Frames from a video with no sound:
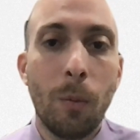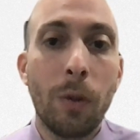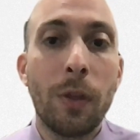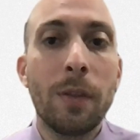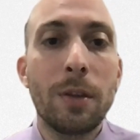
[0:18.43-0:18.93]

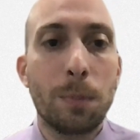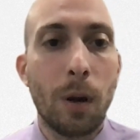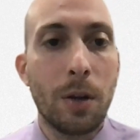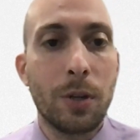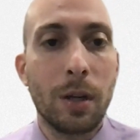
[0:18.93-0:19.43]
Within this
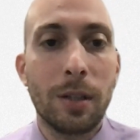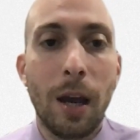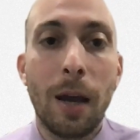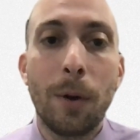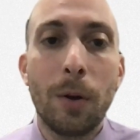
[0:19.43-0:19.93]
project,
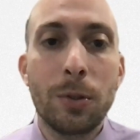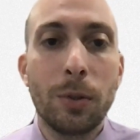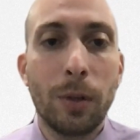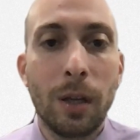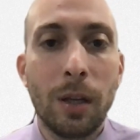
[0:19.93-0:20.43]
I am also
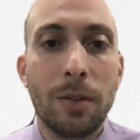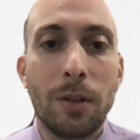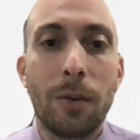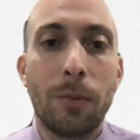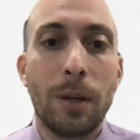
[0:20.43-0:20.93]
looking into
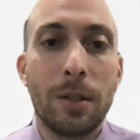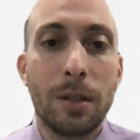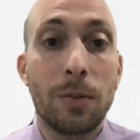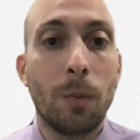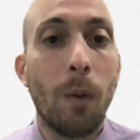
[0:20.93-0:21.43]
the
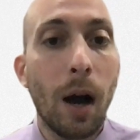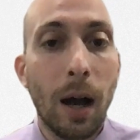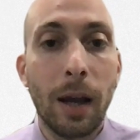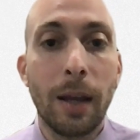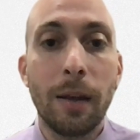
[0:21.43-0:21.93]
reasons
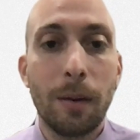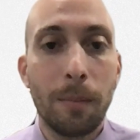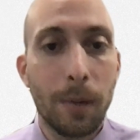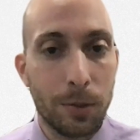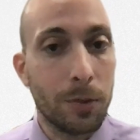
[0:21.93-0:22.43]
why
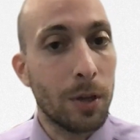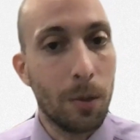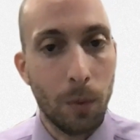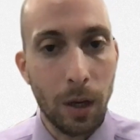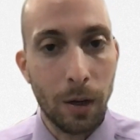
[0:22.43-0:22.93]
muscles
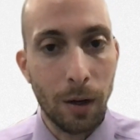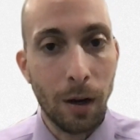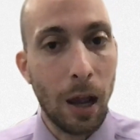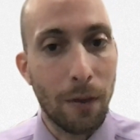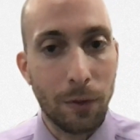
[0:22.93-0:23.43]
get
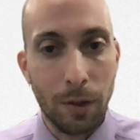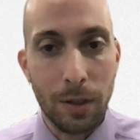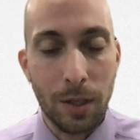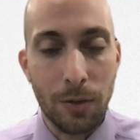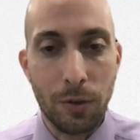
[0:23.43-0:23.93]
weaker after
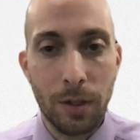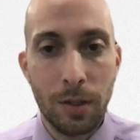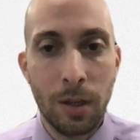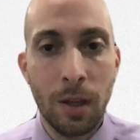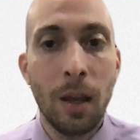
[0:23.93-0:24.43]
these
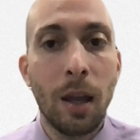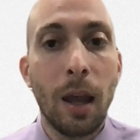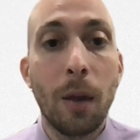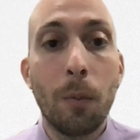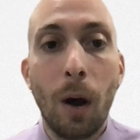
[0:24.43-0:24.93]
injuries
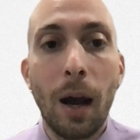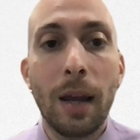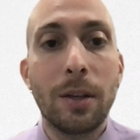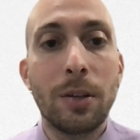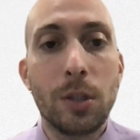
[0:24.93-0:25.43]
and why
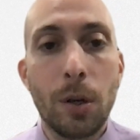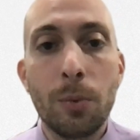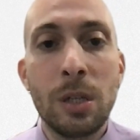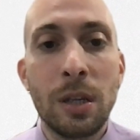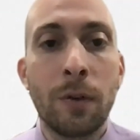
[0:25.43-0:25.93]
it is so
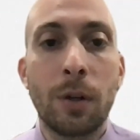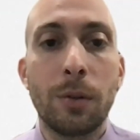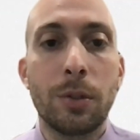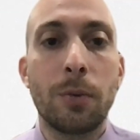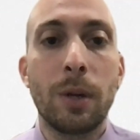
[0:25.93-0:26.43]

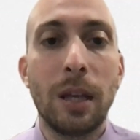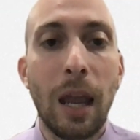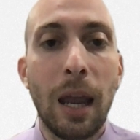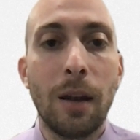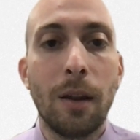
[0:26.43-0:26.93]
difficult to
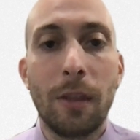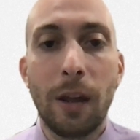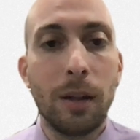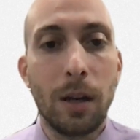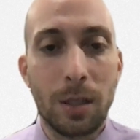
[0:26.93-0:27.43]
regain
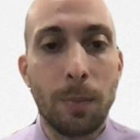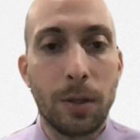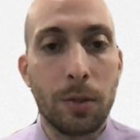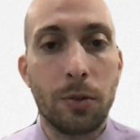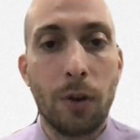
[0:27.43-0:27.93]
that lost
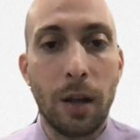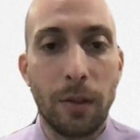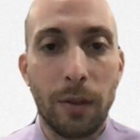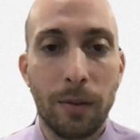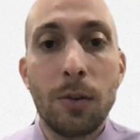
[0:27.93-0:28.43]
muscle strength.
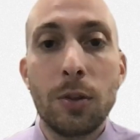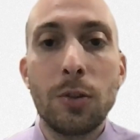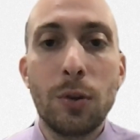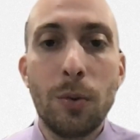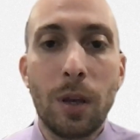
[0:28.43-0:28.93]
To
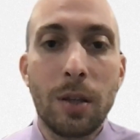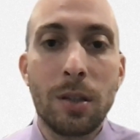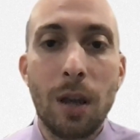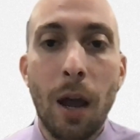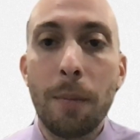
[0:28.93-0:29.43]
do
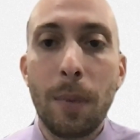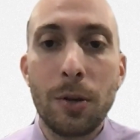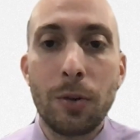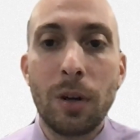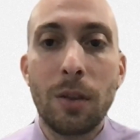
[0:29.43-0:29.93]
this, I am
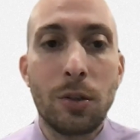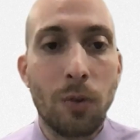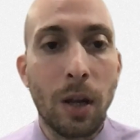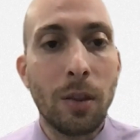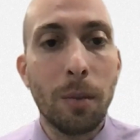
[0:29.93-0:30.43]
measuring the
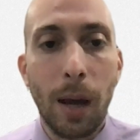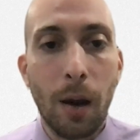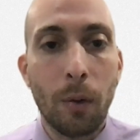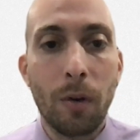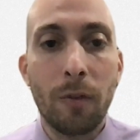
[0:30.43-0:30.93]
strength and
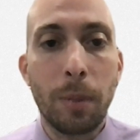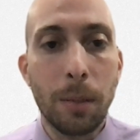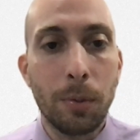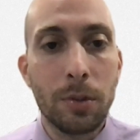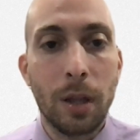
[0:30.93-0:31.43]
power of
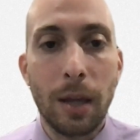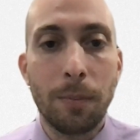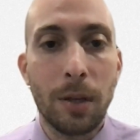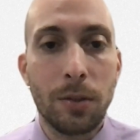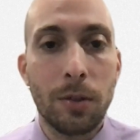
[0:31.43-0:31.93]
people's leg
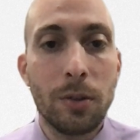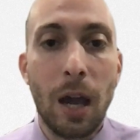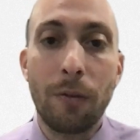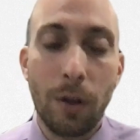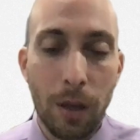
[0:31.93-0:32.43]
muscles
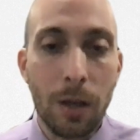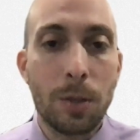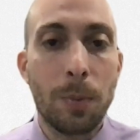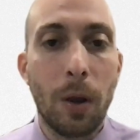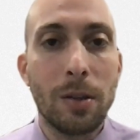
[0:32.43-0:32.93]
after they
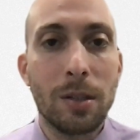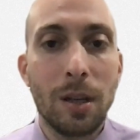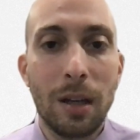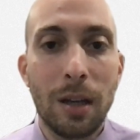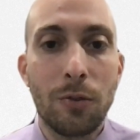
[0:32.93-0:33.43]
experienced a
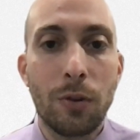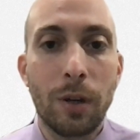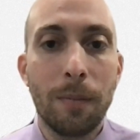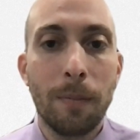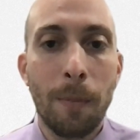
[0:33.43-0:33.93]
knee injury,